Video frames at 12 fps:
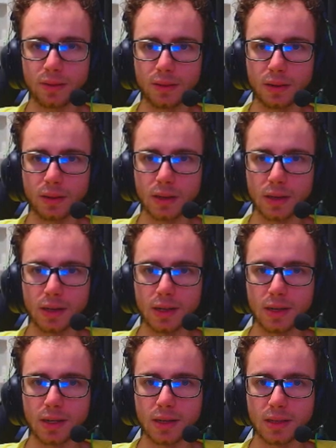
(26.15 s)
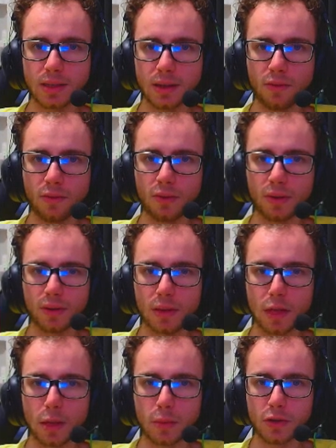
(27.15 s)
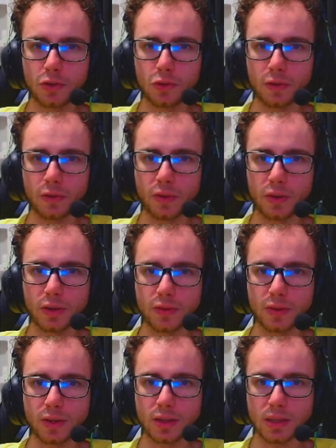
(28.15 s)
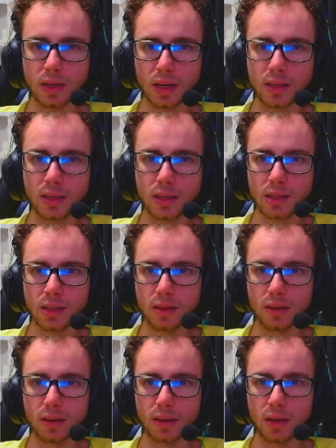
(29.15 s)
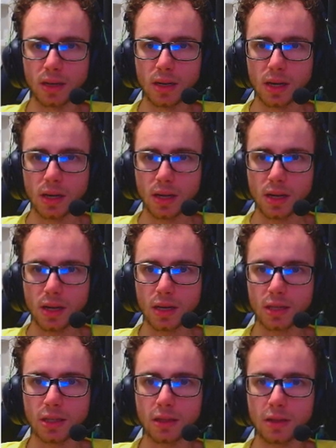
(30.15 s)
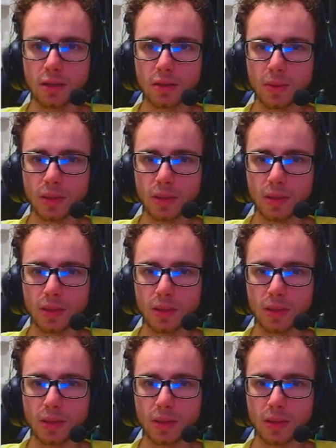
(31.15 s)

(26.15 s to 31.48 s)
10 and 30. 7 race, number 2 and 1st, 4 and 2nd, 6 and 30. 18, the